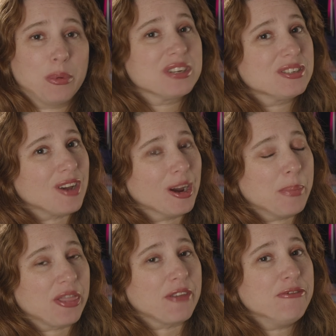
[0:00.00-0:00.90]
wanted to talk
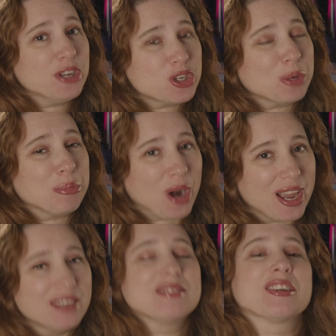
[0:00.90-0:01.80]
about the
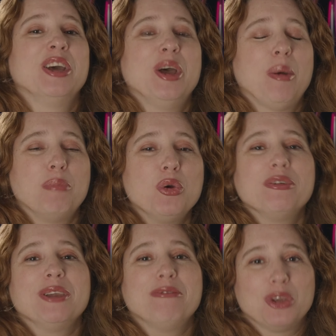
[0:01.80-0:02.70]
Fisher-Price
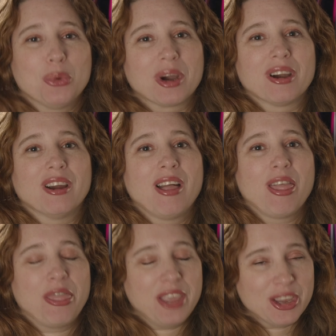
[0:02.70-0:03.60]
Movie Viewer
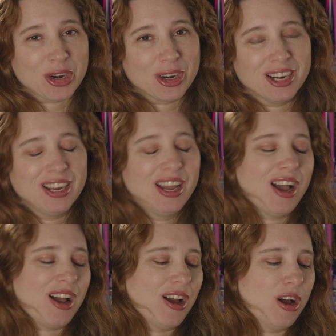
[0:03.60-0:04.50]
Theater,
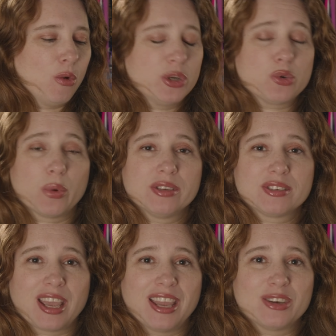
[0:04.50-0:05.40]
which
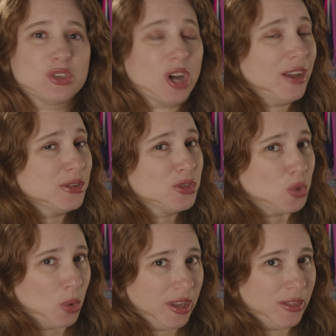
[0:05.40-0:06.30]
was a child's
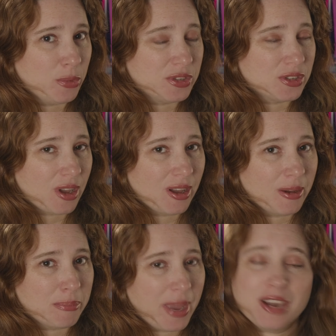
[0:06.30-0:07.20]
toy that was
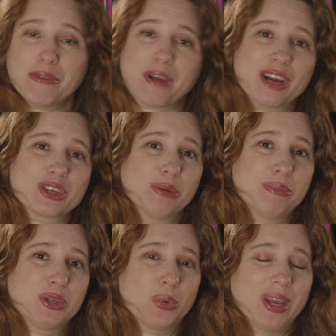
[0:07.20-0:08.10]
manufactured
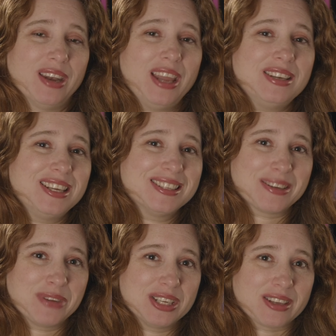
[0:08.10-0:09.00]
between
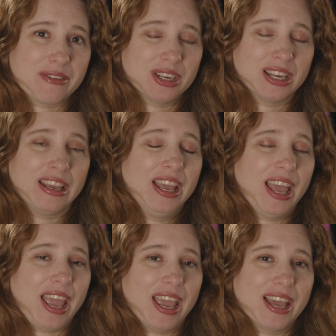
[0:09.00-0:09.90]
1977
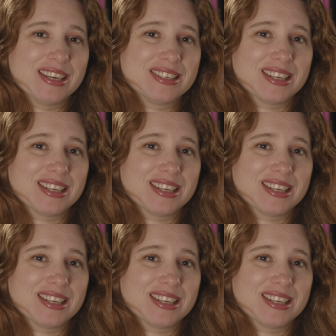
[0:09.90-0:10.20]
and